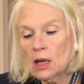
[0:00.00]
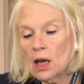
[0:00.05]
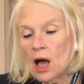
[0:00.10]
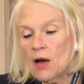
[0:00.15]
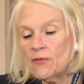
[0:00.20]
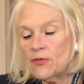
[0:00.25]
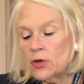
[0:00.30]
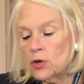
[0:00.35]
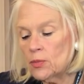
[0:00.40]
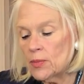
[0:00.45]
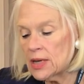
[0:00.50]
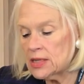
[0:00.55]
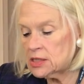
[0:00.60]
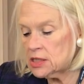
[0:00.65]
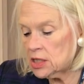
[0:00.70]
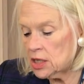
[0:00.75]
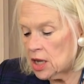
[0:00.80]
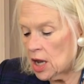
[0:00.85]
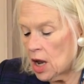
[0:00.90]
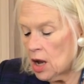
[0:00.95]
A few
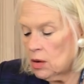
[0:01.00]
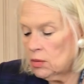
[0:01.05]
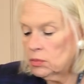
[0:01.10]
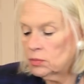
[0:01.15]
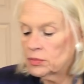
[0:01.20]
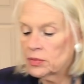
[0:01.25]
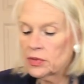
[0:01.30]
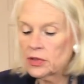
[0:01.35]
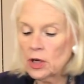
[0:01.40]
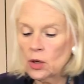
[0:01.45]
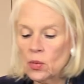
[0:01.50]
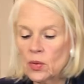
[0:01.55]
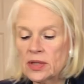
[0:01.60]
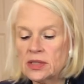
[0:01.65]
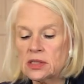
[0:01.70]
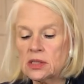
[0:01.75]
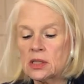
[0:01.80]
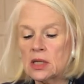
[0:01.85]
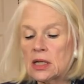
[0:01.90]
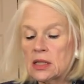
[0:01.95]
months ago,
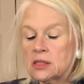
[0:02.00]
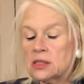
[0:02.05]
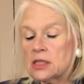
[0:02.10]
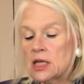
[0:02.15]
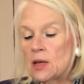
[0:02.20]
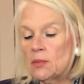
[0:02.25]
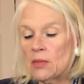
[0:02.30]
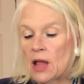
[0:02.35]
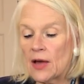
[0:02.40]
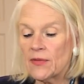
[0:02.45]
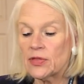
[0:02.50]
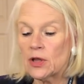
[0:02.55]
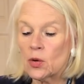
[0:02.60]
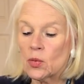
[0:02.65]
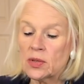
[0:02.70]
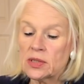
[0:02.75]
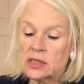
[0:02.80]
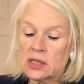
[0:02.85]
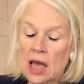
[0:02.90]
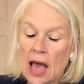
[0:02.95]
it seemed like there
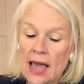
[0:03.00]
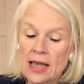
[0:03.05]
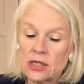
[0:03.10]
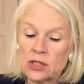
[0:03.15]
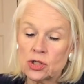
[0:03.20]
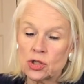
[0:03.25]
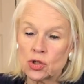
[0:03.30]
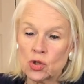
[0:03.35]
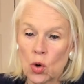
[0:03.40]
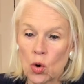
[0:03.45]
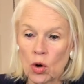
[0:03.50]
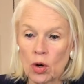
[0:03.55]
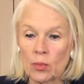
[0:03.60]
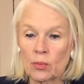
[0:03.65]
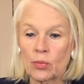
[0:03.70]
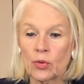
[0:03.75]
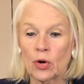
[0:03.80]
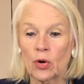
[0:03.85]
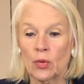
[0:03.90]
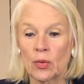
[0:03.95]
was a storm
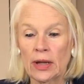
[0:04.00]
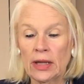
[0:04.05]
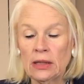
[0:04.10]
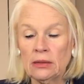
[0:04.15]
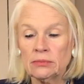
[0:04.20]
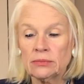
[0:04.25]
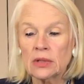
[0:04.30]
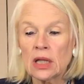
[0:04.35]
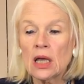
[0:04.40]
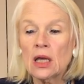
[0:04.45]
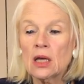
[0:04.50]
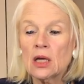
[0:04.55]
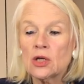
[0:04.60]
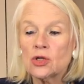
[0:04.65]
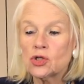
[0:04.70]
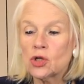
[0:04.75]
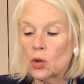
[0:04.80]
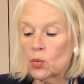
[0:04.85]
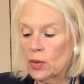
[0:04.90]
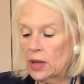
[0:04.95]
brewing.
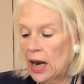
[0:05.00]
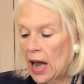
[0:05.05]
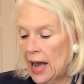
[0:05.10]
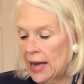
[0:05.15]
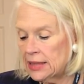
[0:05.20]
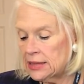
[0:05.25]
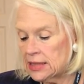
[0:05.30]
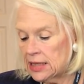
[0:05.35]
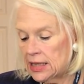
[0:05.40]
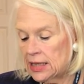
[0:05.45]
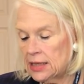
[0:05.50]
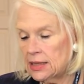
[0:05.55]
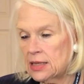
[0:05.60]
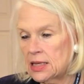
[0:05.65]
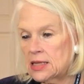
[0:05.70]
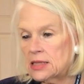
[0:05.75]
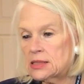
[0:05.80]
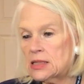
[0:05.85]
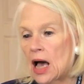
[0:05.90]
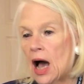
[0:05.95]
So what I did
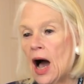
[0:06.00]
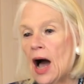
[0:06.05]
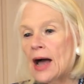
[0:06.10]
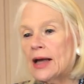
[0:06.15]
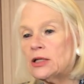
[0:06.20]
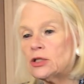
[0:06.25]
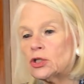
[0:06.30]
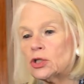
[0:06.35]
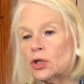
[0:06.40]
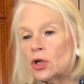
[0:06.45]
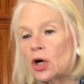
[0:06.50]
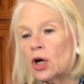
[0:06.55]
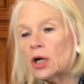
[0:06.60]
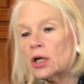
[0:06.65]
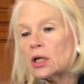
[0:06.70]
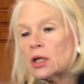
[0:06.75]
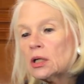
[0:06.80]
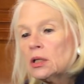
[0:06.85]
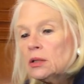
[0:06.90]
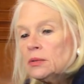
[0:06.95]
is I took